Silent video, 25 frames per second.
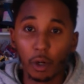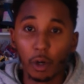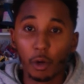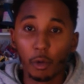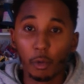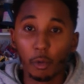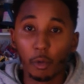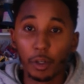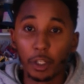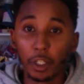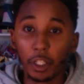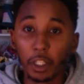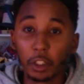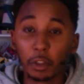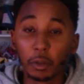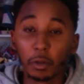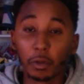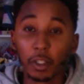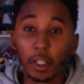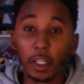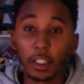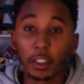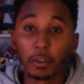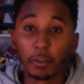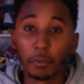We need to
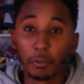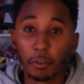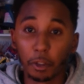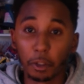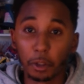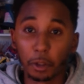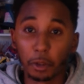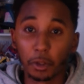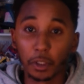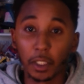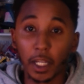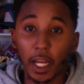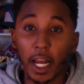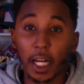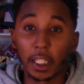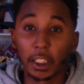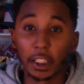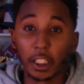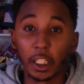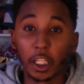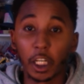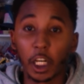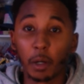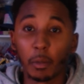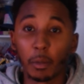elect officials that actually
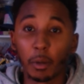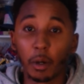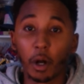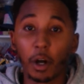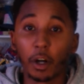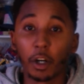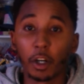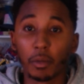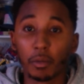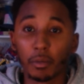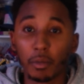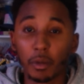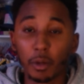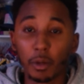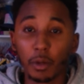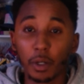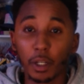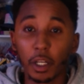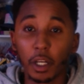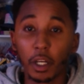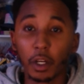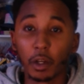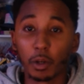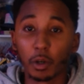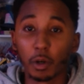care about our community
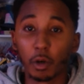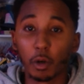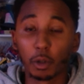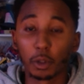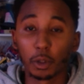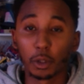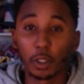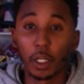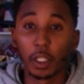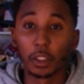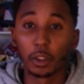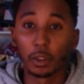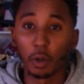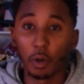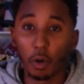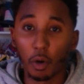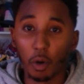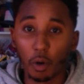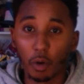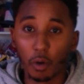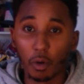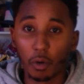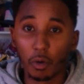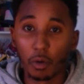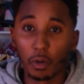and culture as a
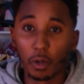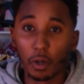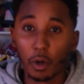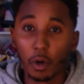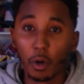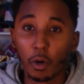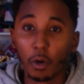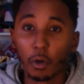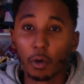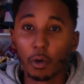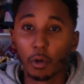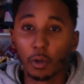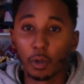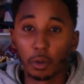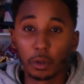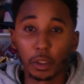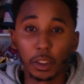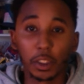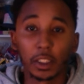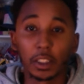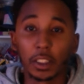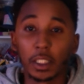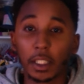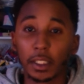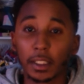whole, who don't
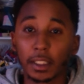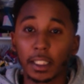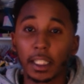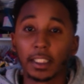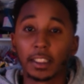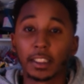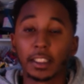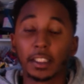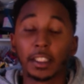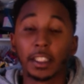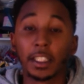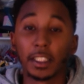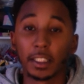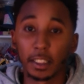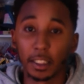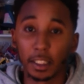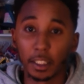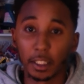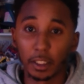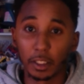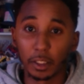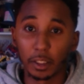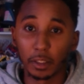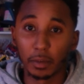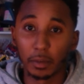just see us as
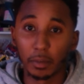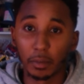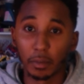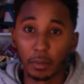statistics.